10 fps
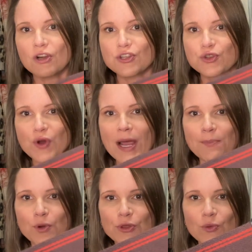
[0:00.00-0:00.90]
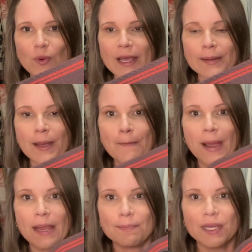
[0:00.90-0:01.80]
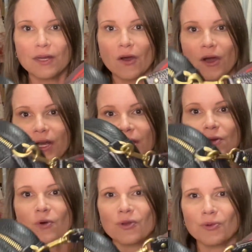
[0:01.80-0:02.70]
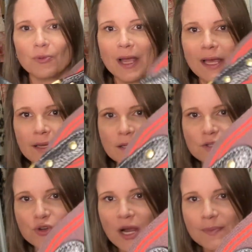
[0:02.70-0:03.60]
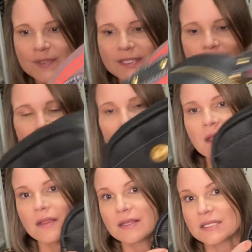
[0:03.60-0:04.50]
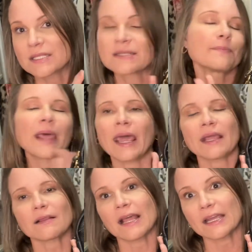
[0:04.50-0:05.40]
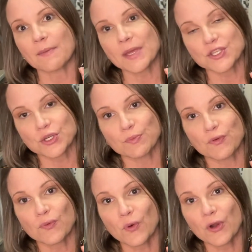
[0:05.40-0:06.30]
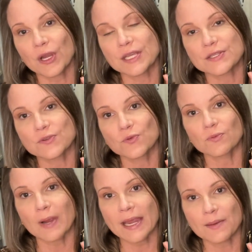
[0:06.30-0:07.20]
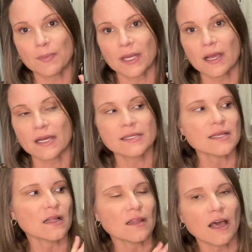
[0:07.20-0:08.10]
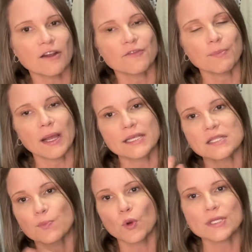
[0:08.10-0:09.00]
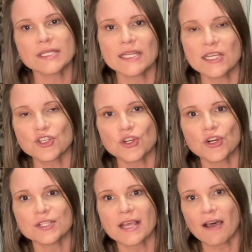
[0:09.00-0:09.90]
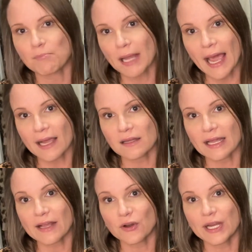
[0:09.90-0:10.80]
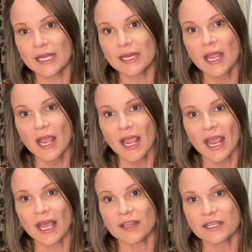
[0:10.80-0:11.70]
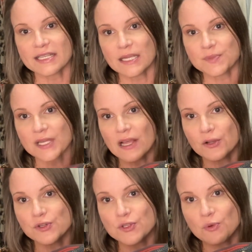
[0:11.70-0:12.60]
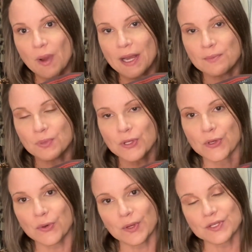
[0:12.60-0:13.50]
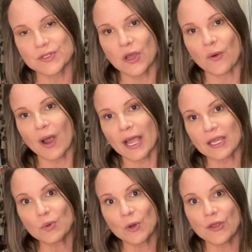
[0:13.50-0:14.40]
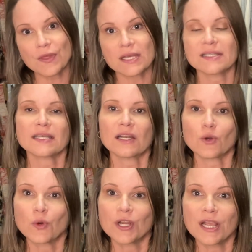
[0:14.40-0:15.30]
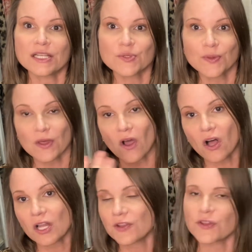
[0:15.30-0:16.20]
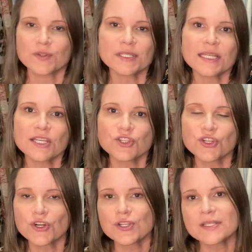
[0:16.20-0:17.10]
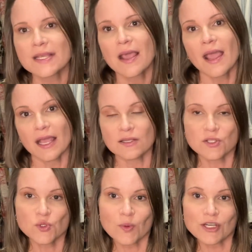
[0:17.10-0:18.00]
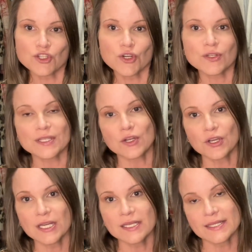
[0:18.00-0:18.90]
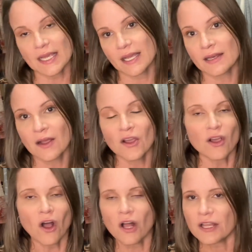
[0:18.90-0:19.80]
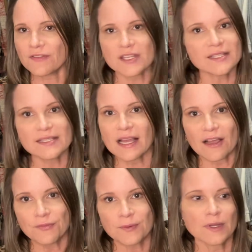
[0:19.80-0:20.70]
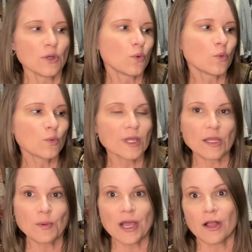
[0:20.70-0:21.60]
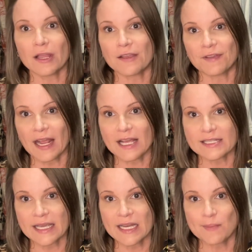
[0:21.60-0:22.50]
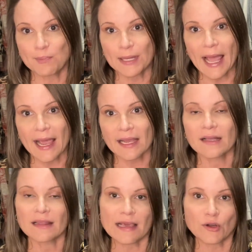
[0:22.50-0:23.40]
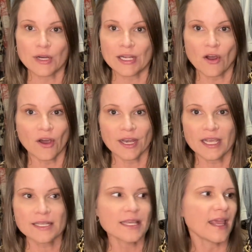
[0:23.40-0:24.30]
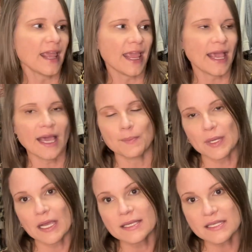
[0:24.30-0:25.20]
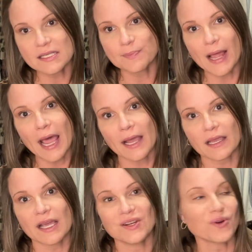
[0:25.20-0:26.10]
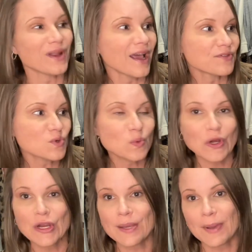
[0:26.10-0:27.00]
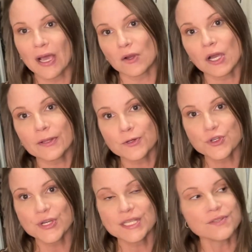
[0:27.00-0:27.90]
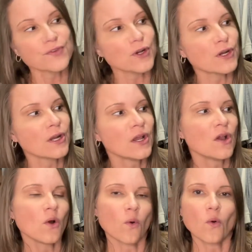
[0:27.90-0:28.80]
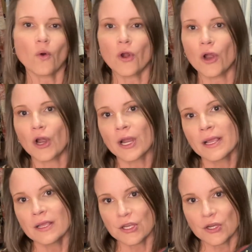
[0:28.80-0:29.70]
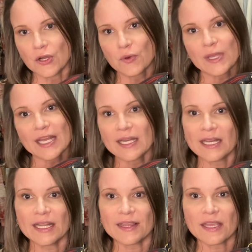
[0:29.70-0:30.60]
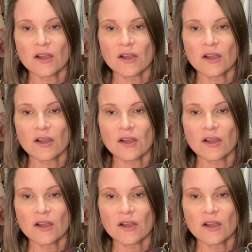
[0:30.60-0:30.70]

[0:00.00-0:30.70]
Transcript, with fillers: strap with the red piping on it, or the red stripes. This bag, like I mentioned before, is great because a lot of my sports t-shirts have black lettering and the team's colors are red and blue. So I can wear this, and it coordinates with all of those t-shirts and sweatshirts and hoodies and all of the stuff really well if it has any black lettering on it. And because it's black, I don't have to worry about color transfer or, you know, getting anything